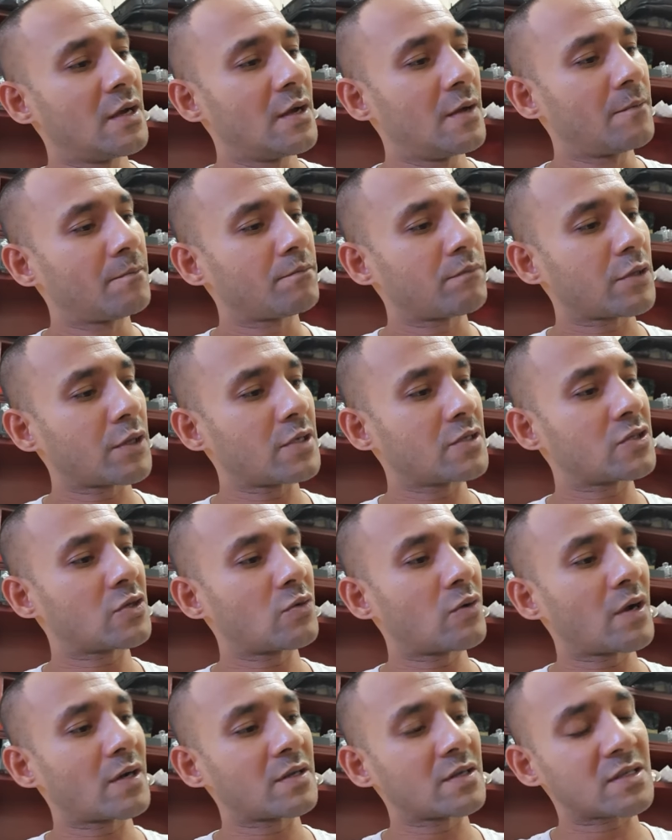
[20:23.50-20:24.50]
Please do
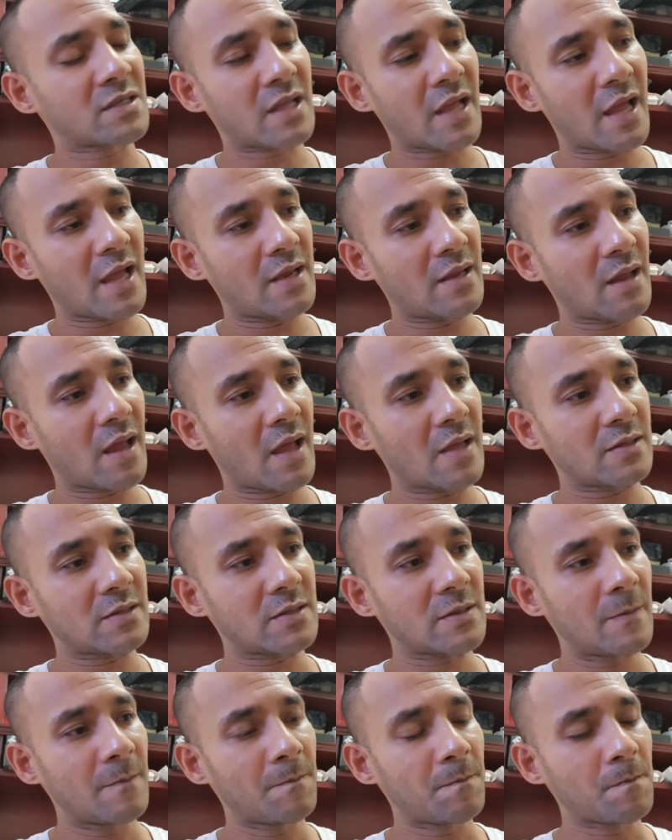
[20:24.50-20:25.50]
understand that
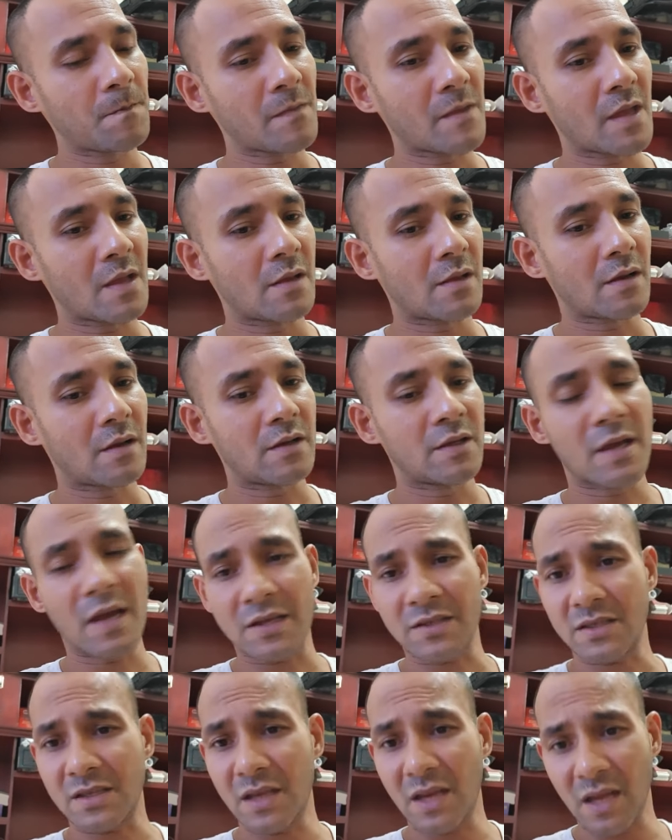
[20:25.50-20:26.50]

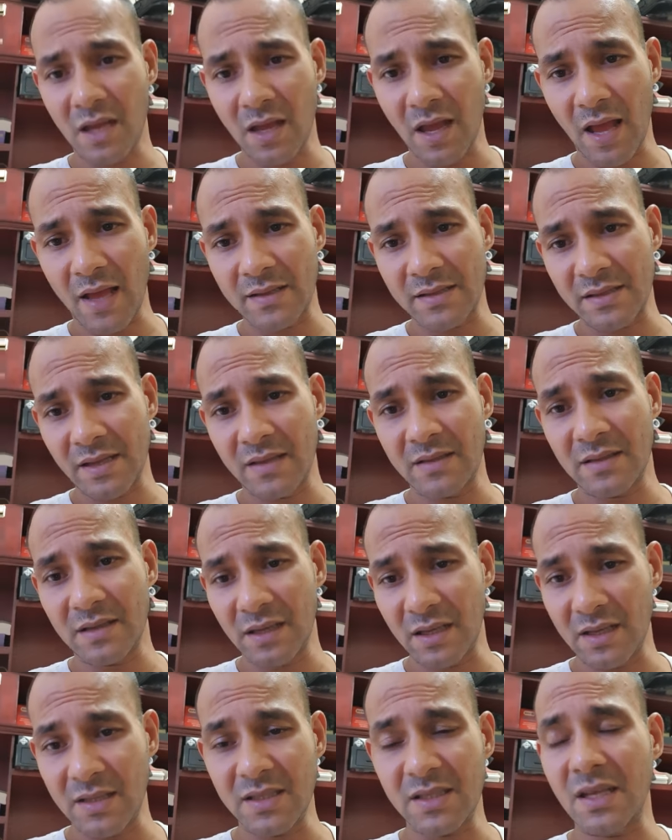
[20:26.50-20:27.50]
yesterday I sent an
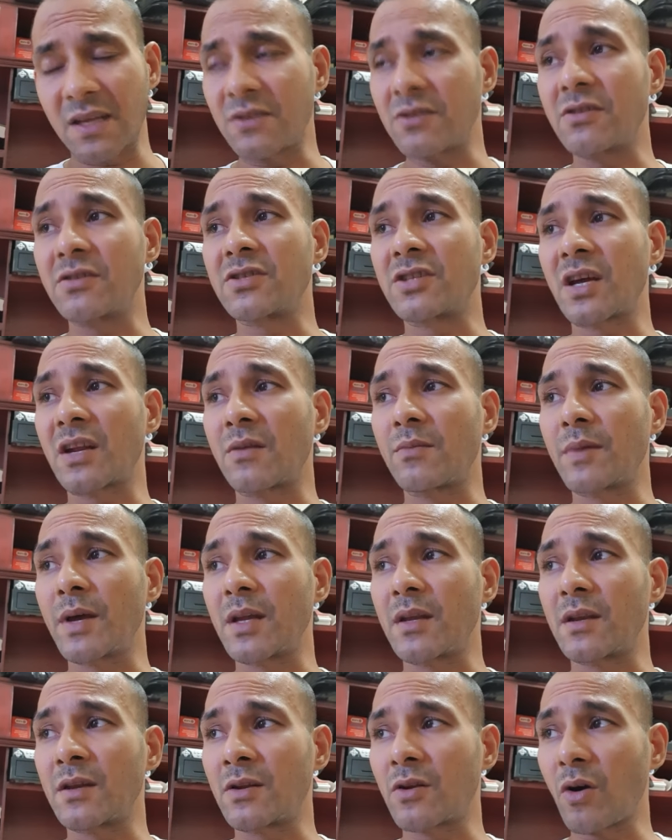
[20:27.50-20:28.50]
East Indian
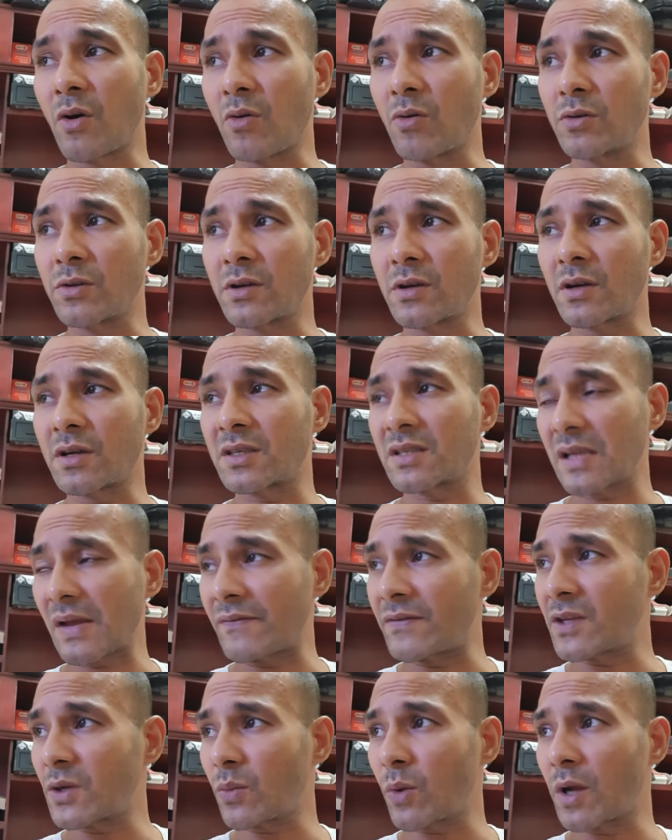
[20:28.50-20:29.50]
gentleman, an older, a
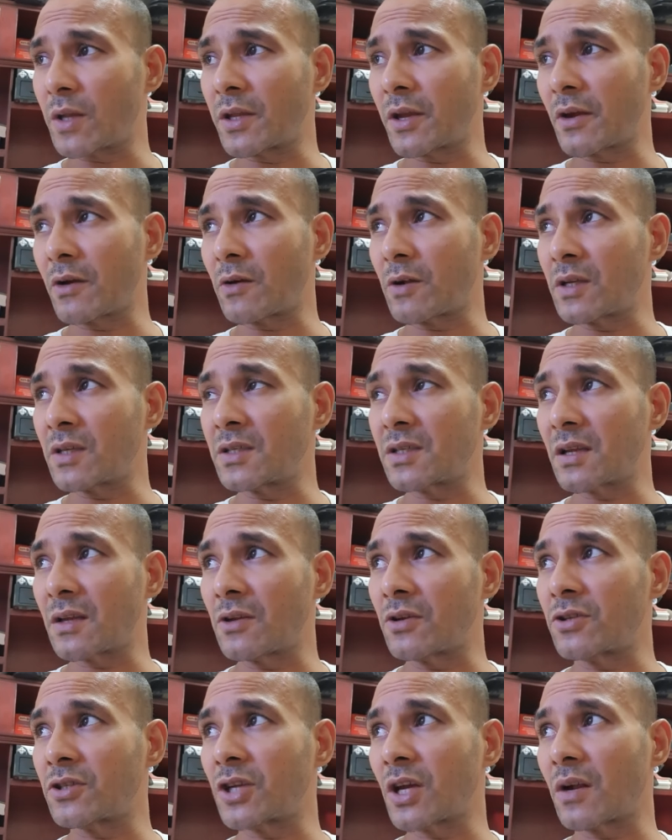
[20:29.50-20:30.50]
71-year-old East
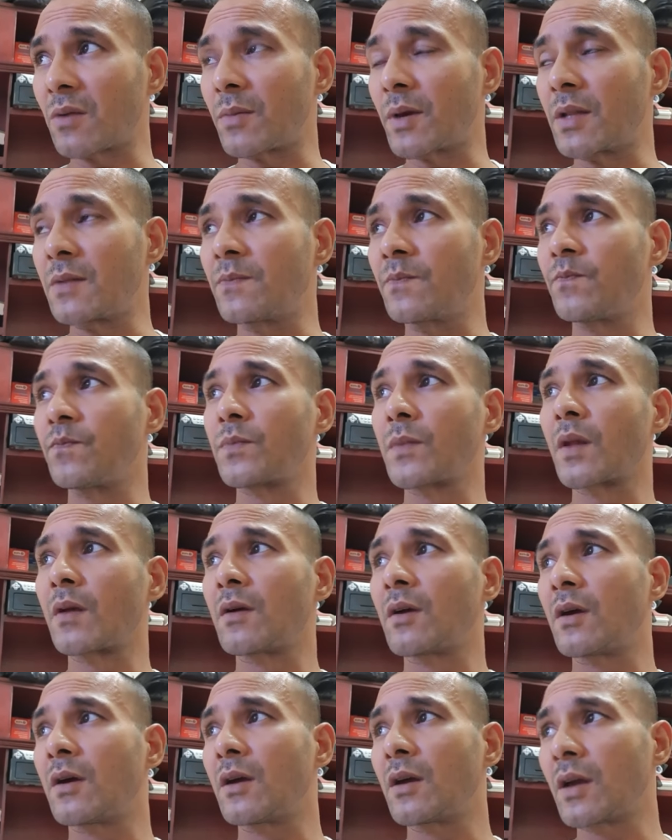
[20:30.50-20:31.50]
Indian gentleman,
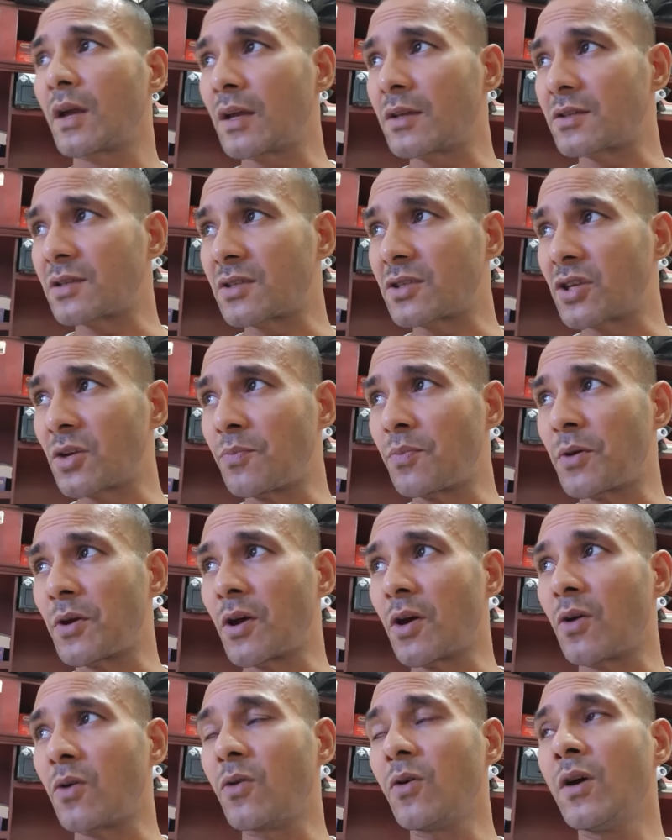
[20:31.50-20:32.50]
into
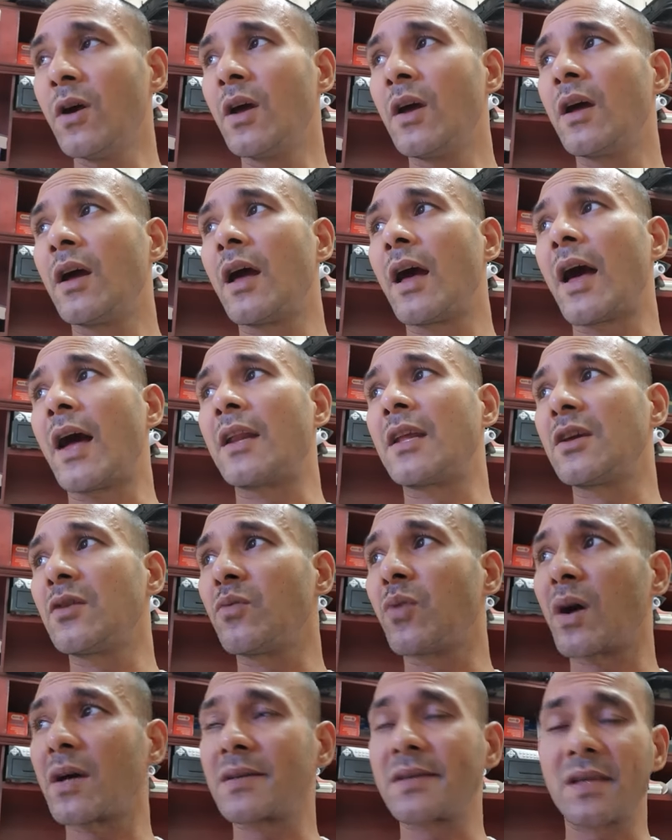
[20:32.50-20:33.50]
GPO, and he
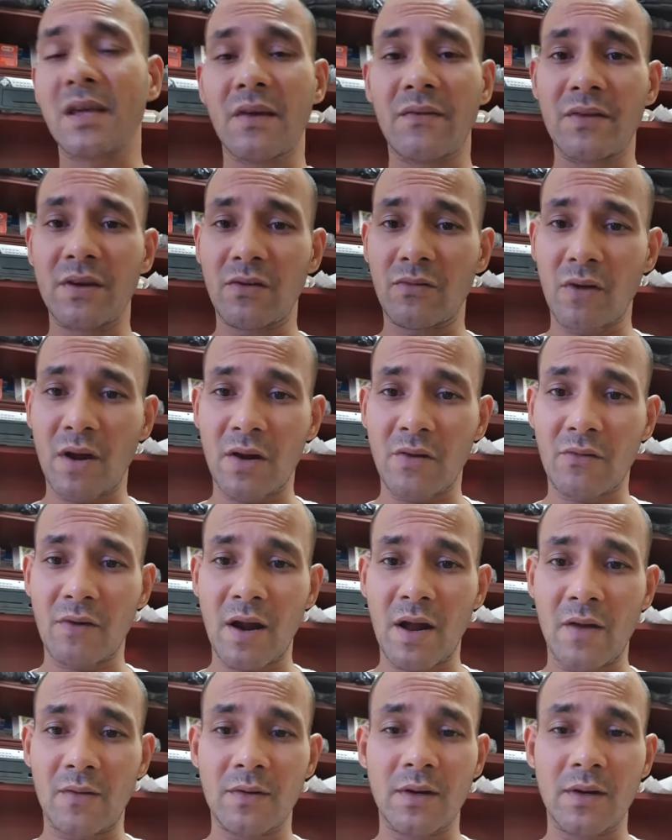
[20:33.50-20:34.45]
was given a runaround.